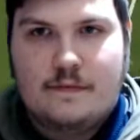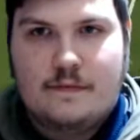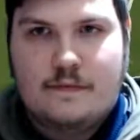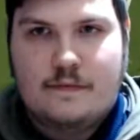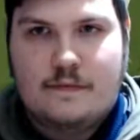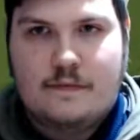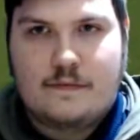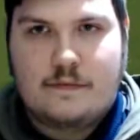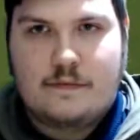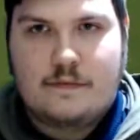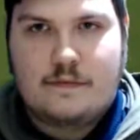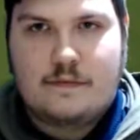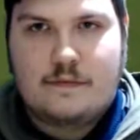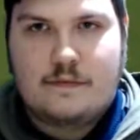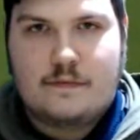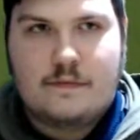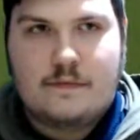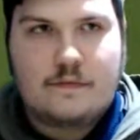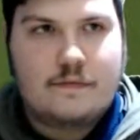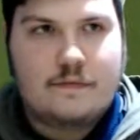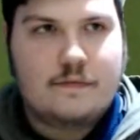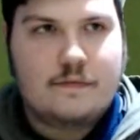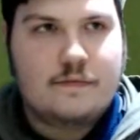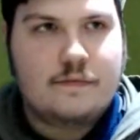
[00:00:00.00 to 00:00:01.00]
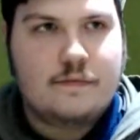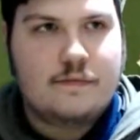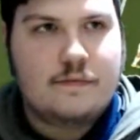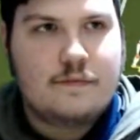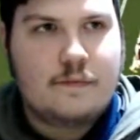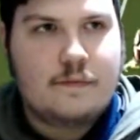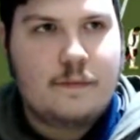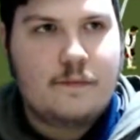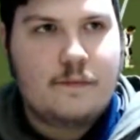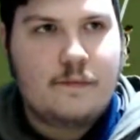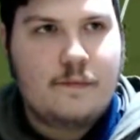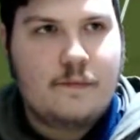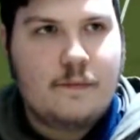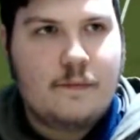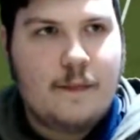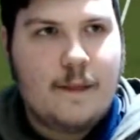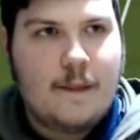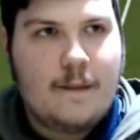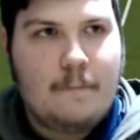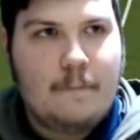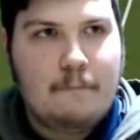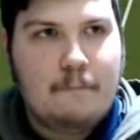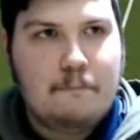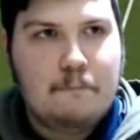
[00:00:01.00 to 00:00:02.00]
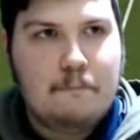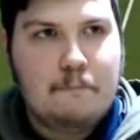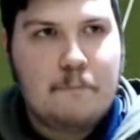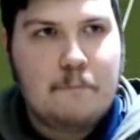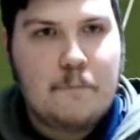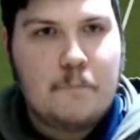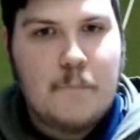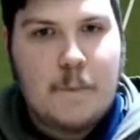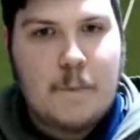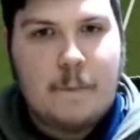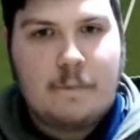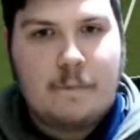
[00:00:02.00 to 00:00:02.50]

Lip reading: [no speech]